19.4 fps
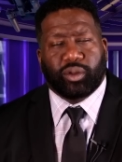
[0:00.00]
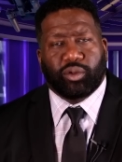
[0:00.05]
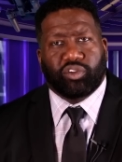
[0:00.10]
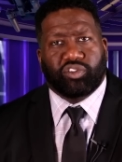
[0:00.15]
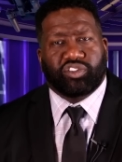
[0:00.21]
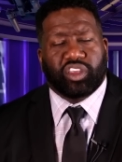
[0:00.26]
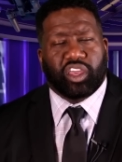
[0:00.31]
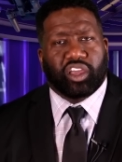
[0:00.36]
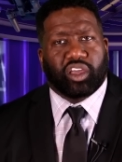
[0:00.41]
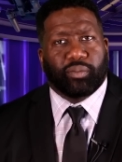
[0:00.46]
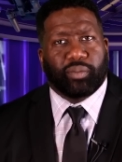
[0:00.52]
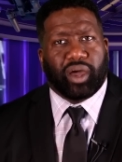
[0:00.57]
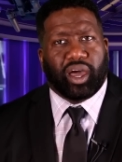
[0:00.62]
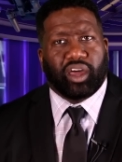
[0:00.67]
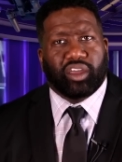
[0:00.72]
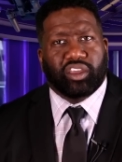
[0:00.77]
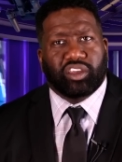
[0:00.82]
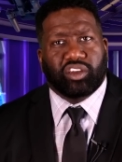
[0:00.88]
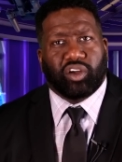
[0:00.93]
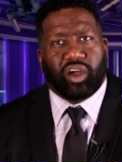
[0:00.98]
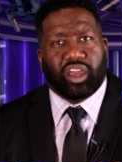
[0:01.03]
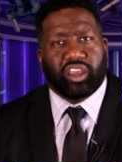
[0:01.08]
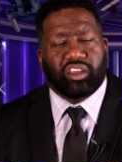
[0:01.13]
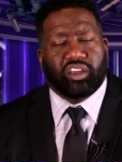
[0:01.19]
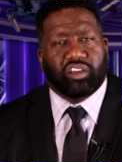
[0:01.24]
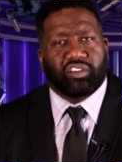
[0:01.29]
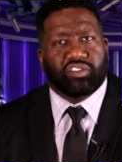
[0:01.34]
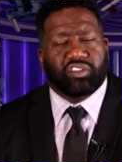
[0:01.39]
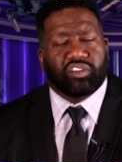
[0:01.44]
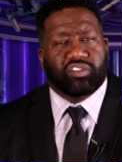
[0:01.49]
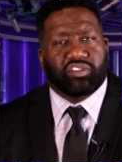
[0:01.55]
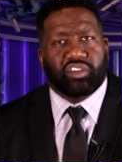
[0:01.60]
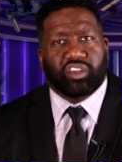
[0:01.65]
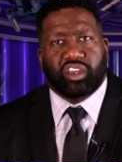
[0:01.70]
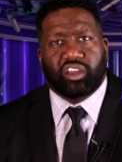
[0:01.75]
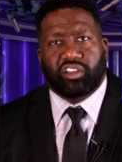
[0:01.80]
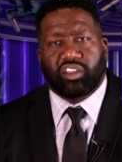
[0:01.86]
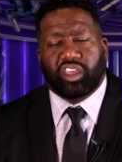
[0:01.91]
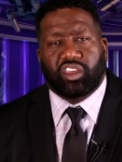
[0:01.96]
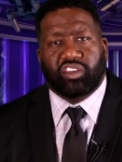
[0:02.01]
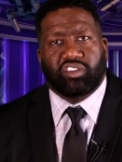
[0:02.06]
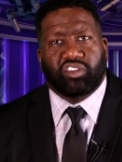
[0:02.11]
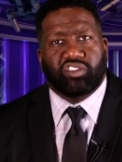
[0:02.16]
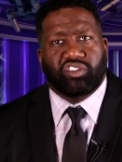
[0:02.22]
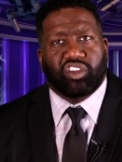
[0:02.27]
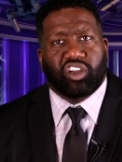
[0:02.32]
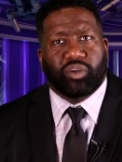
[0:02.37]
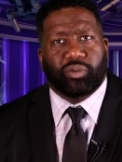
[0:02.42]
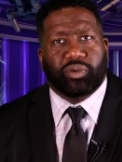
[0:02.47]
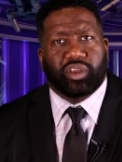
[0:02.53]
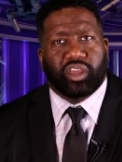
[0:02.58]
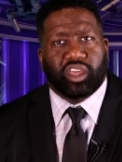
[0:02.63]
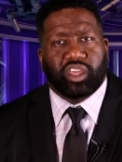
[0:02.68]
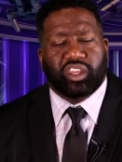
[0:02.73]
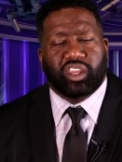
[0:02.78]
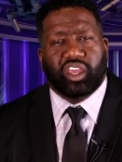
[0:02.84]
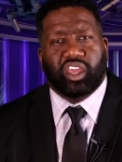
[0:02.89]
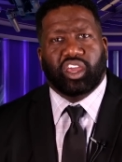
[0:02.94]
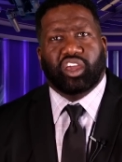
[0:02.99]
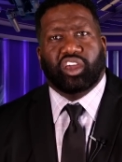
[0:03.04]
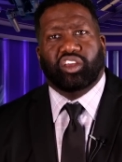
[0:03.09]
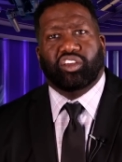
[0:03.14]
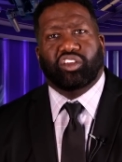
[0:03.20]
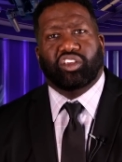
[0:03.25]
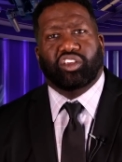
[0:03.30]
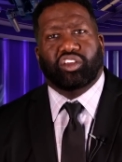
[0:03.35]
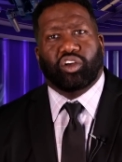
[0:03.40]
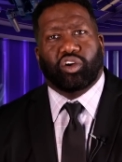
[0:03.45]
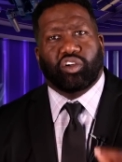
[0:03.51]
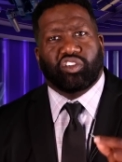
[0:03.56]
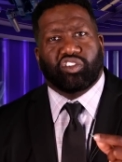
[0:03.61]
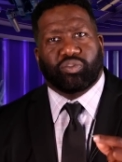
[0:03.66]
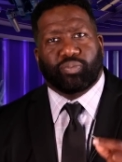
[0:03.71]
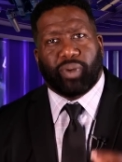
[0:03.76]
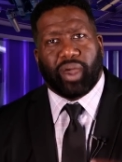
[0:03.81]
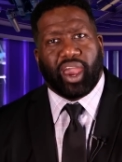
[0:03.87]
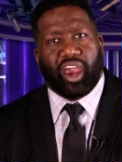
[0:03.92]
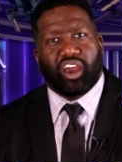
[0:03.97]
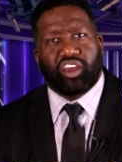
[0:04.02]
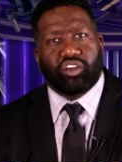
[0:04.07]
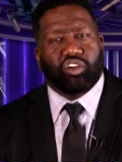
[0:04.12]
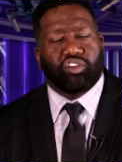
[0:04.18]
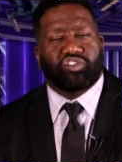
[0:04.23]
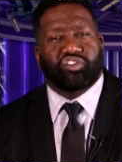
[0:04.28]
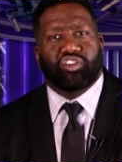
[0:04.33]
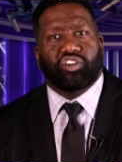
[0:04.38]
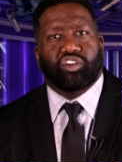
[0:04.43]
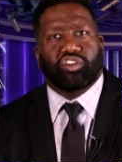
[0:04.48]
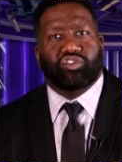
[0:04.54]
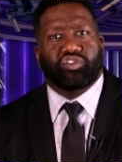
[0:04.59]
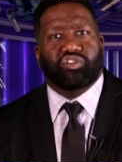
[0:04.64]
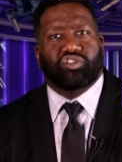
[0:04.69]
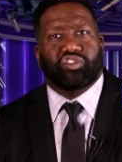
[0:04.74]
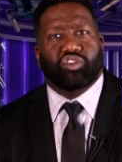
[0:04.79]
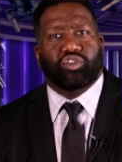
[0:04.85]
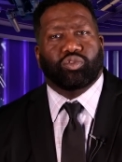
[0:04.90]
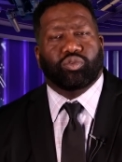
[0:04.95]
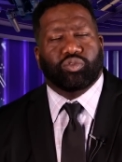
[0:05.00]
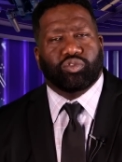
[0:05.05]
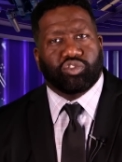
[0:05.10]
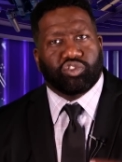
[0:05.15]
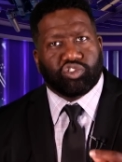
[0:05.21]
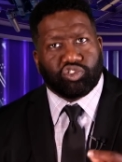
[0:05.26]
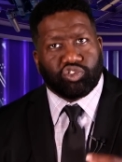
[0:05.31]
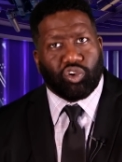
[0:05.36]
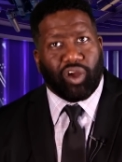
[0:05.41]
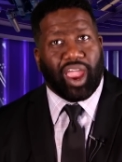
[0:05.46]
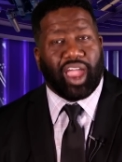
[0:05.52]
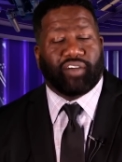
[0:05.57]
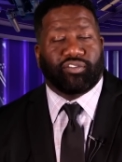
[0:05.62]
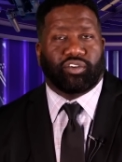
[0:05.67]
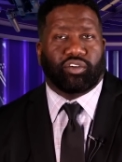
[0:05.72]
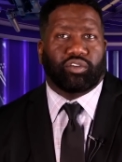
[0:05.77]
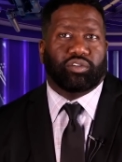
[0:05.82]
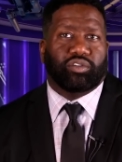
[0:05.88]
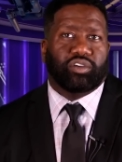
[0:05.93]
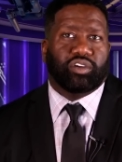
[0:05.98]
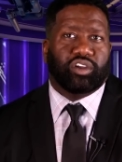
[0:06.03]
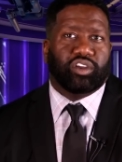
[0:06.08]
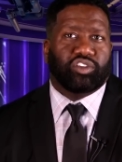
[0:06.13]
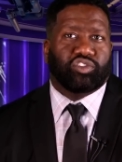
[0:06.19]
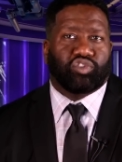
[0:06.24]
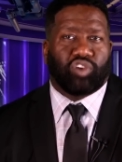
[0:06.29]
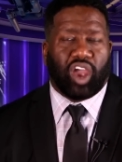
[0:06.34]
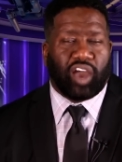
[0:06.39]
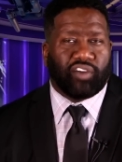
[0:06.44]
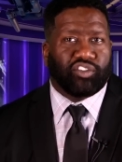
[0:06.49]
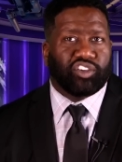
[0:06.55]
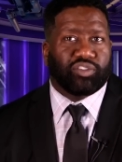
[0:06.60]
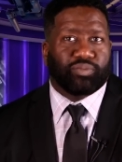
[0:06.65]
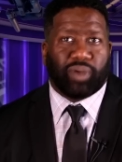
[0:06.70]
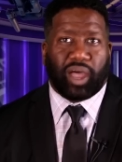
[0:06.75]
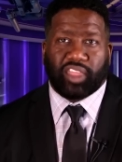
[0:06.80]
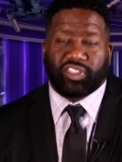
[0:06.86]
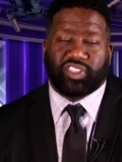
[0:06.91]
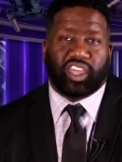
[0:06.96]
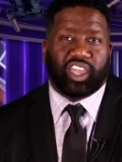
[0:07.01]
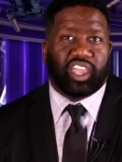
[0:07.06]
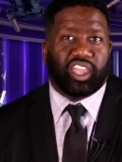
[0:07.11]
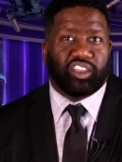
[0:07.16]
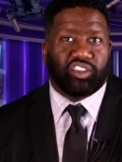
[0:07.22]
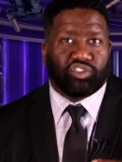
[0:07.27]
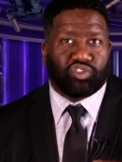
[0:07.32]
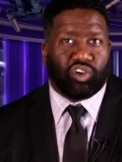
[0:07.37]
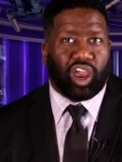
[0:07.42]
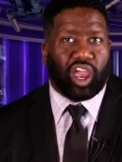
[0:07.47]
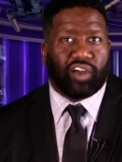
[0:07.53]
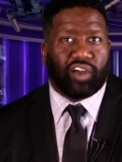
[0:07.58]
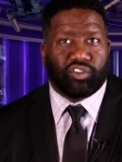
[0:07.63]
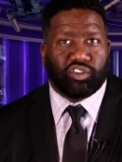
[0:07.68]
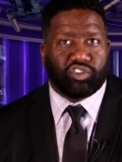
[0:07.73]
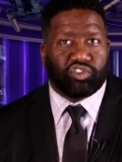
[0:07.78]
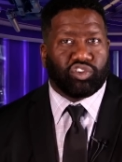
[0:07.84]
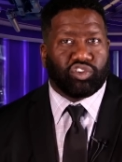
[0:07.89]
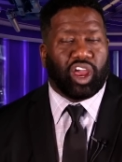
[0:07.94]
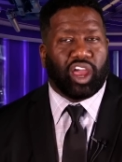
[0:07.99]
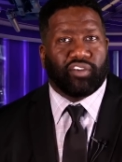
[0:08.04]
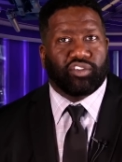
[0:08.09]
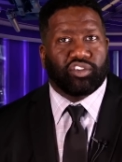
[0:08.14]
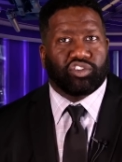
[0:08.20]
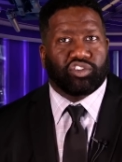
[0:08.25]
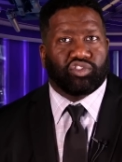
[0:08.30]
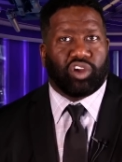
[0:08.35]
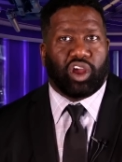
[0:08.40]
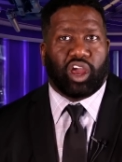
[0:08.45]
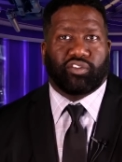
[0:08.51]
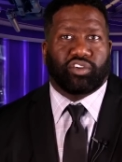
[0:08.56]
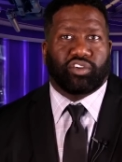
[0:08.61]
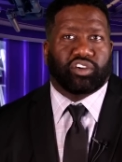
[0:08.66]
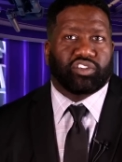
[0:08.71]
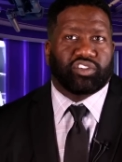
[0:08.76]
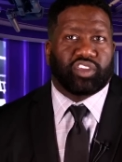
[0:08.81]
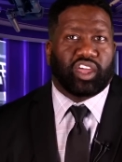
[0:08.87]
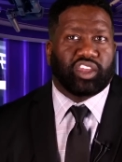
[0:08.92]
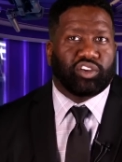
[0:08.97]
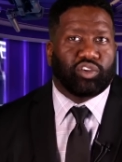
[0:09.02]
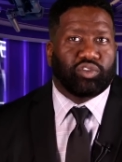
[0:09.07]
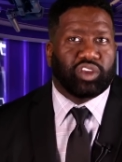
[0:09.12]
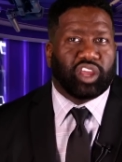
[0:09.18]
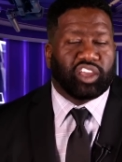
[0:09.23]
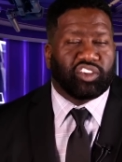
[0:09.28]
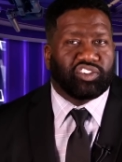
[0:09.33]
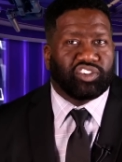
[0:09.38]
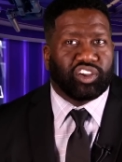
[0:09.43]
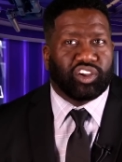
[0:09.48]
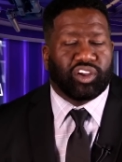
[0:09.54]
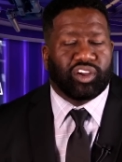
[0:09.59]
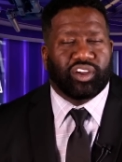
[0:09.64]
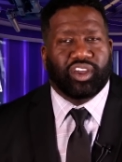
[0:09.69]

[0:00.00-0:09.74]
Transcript: what you think about, you know, our young sister here, ladies and gentlemen, and, you know, inspire your children to Travel. Travel is my thing. Travel, travel, travel. Because I know next year